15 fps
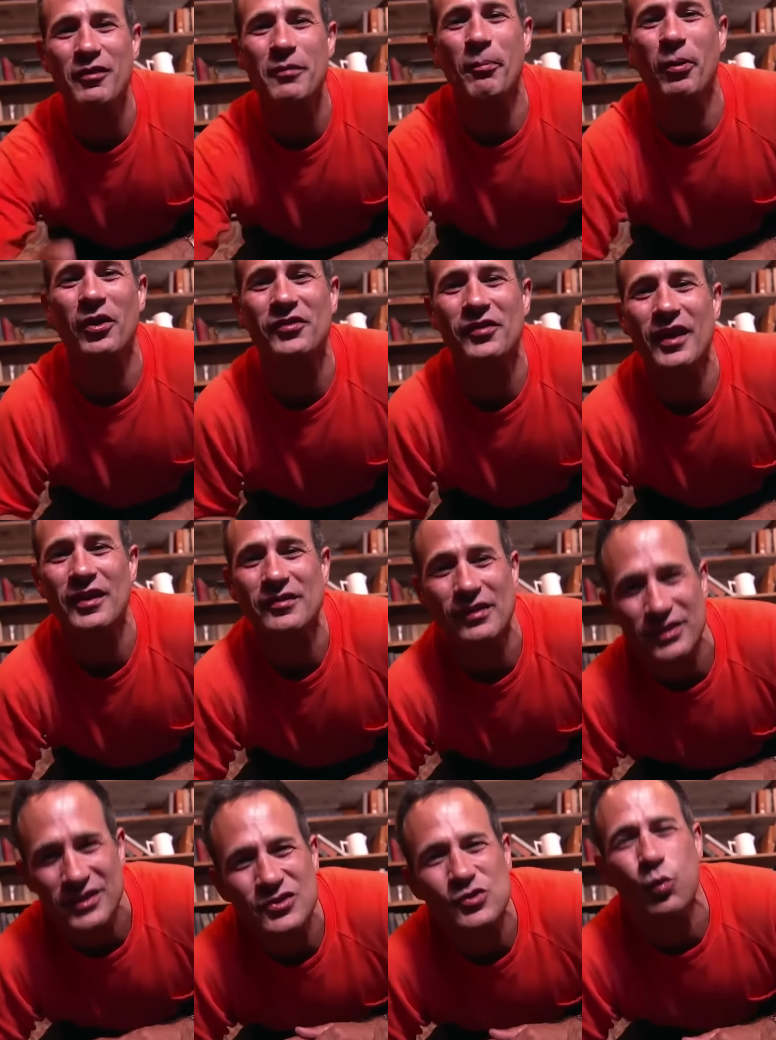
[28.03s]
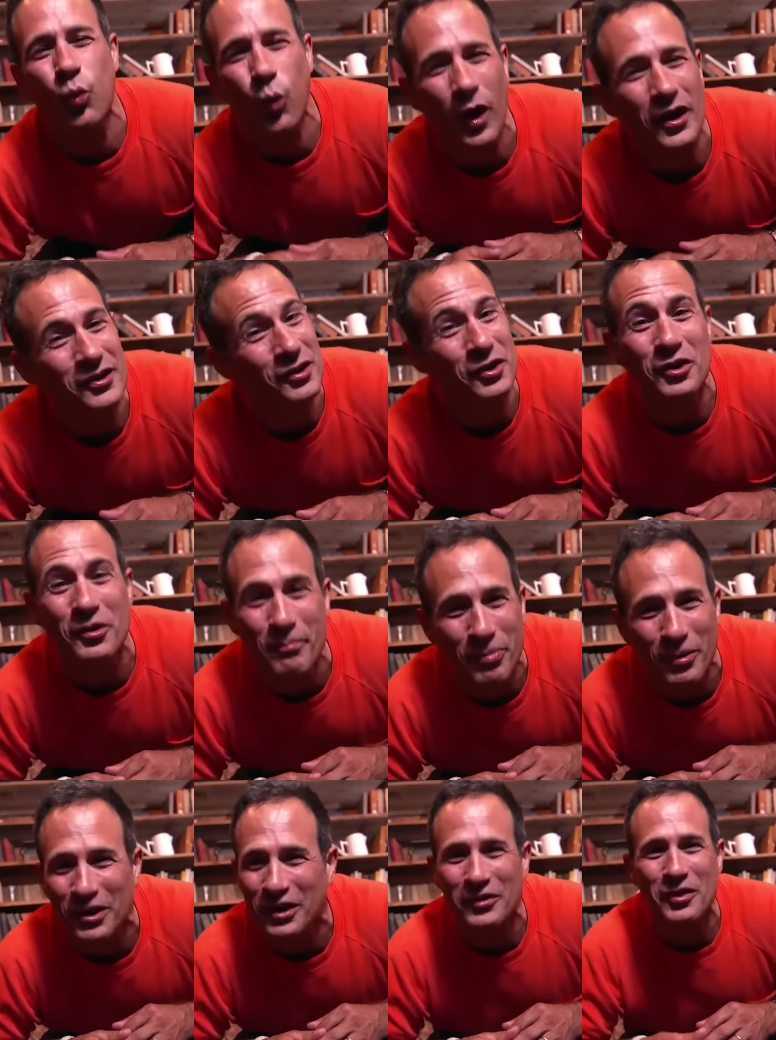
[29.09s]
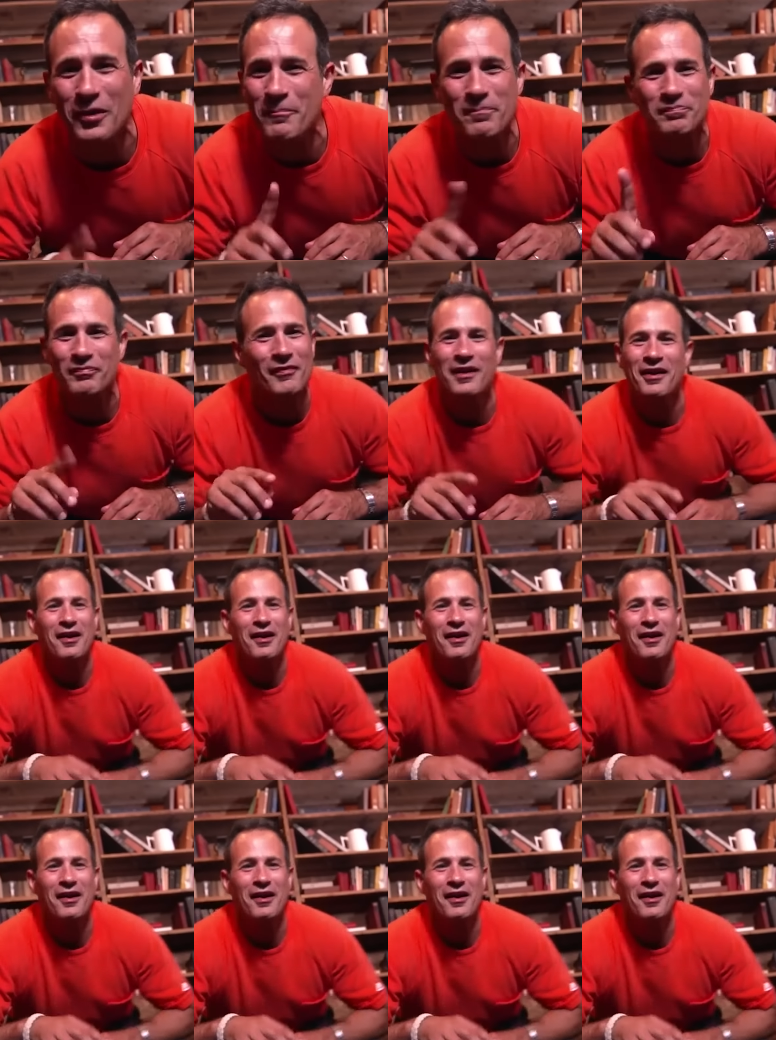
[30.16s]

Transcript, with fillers: went out on an expedition of brewing